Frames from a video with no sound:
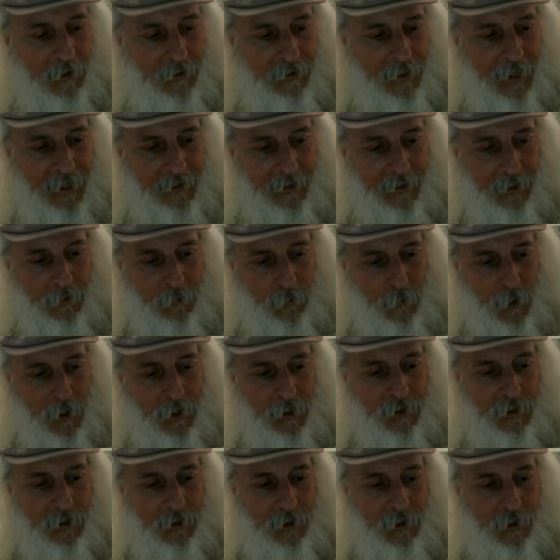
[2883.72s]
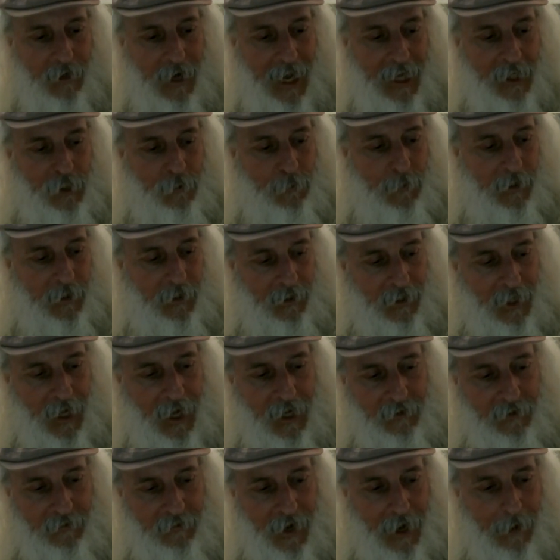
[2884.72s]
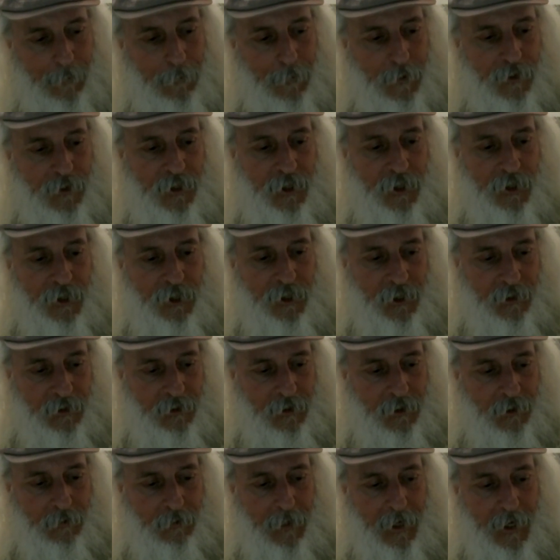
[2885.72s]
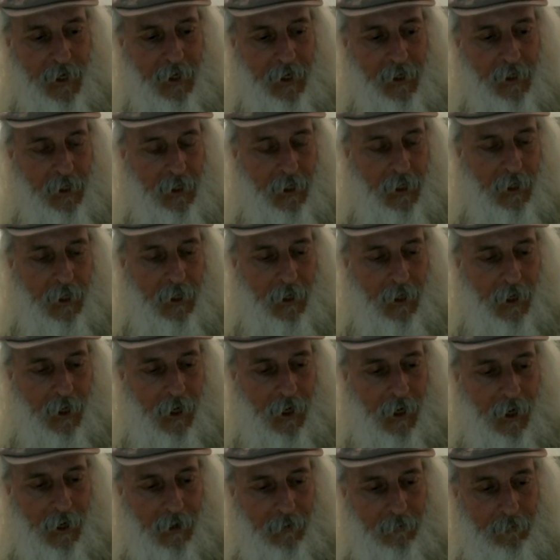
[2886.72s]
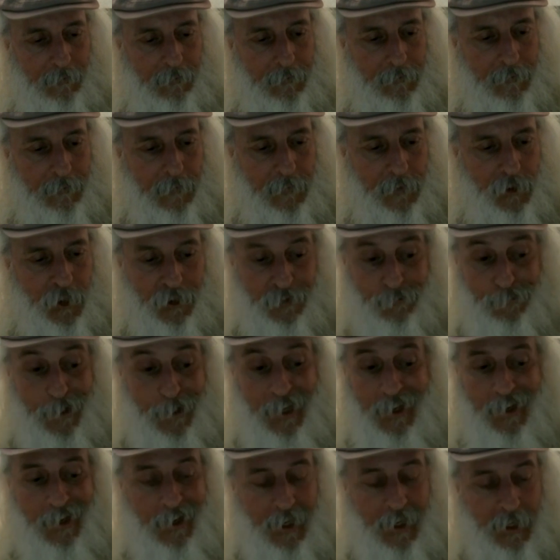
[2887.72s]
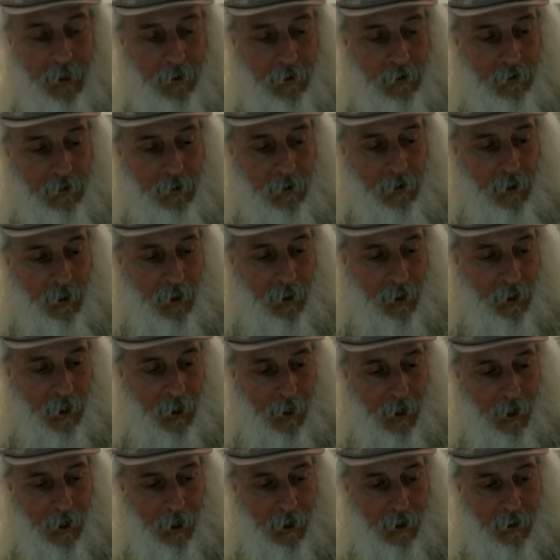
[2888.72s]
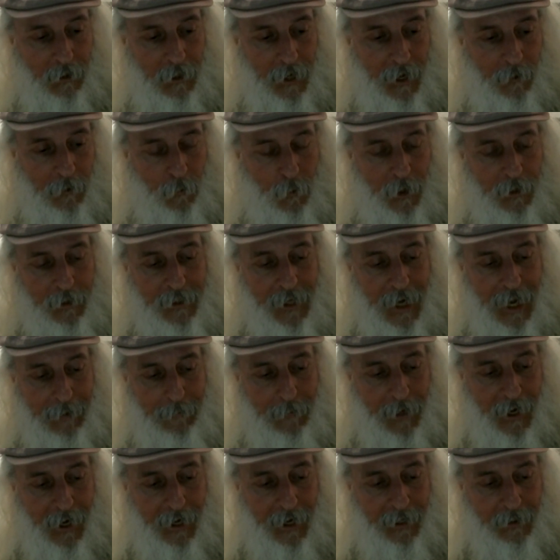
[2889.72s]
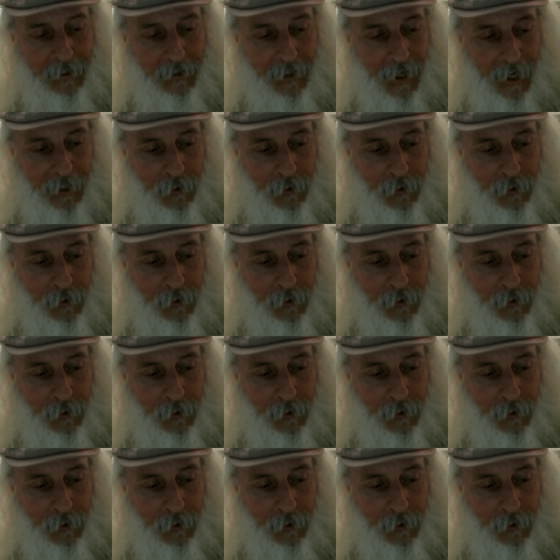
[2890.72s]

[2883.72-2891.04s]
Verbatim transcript: uh, that there was there has been a lot of opposition to me um, just being here. Uh, and one time I, I